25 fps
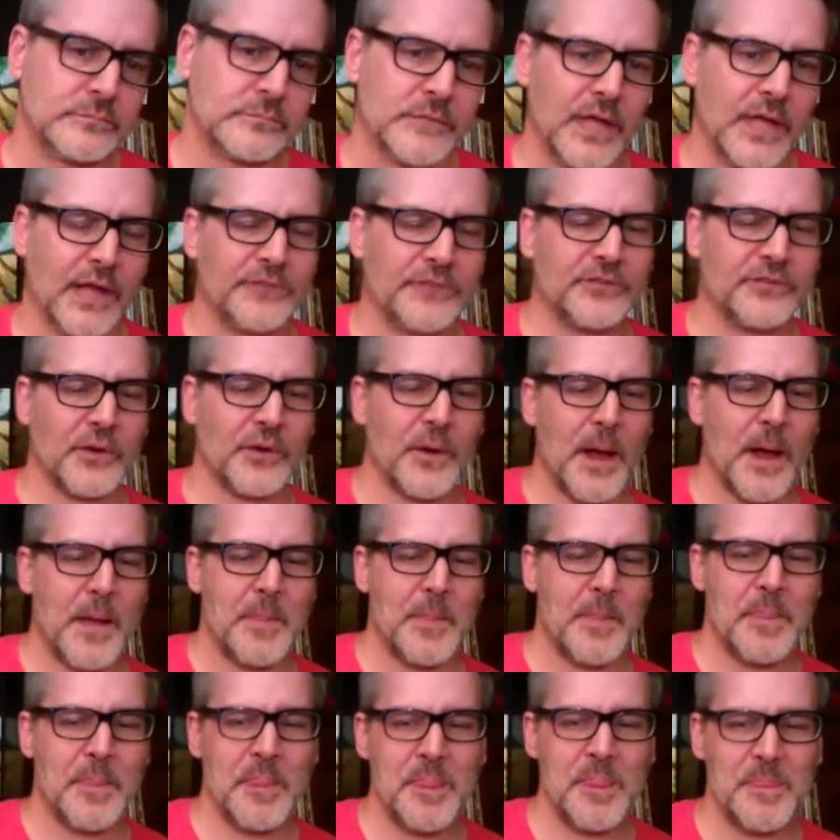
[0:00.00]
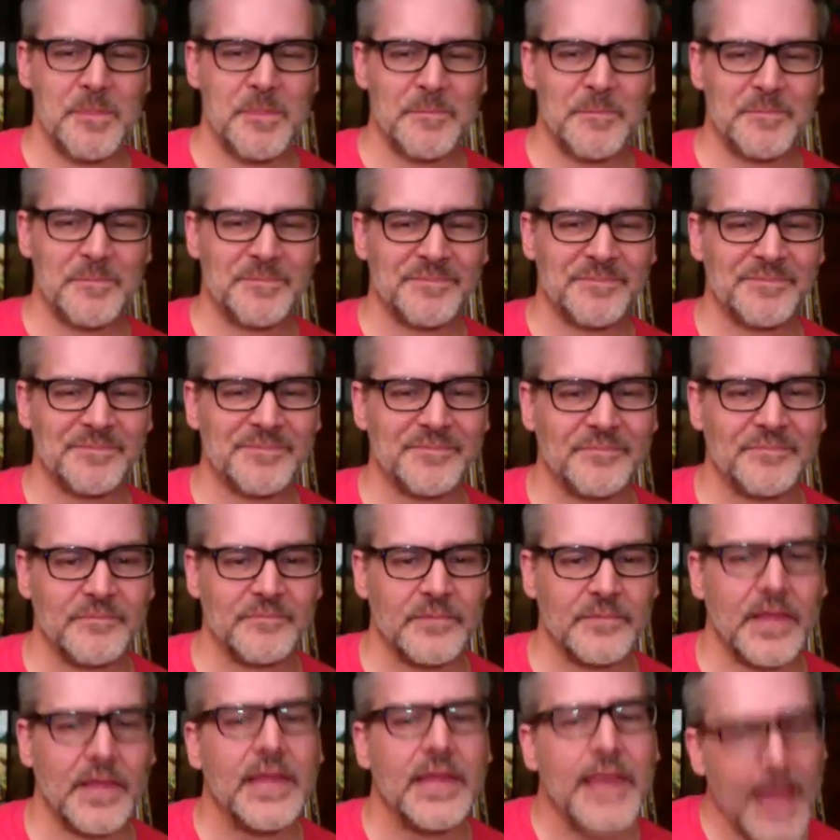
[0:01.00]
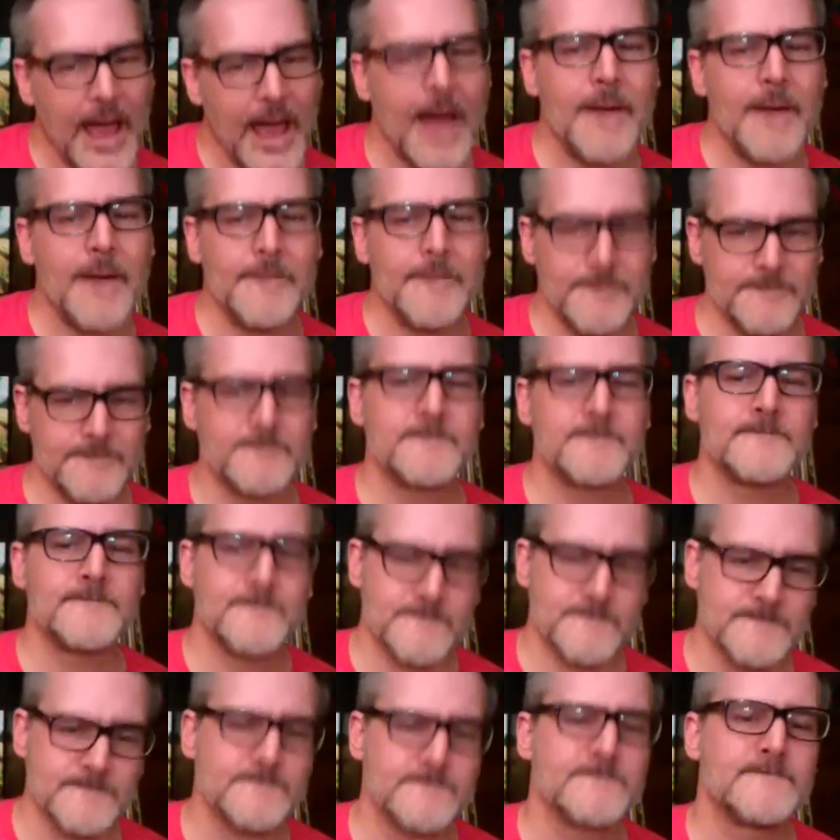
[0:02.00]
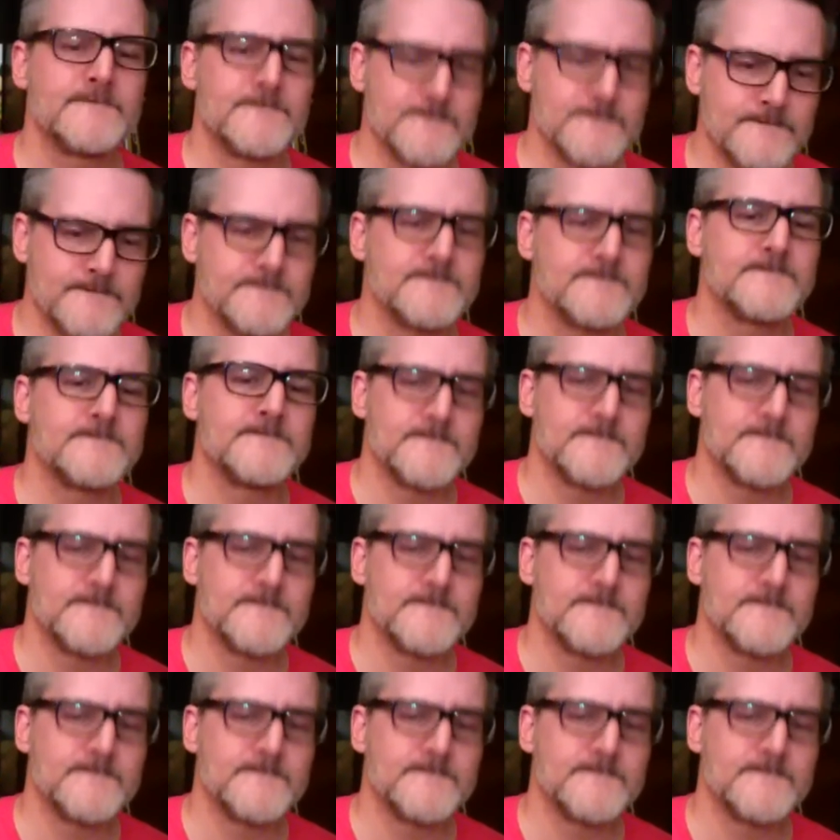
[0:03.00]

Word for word: Wait, are you in Colorado? Yeah. Oh yeah. wow, awesome.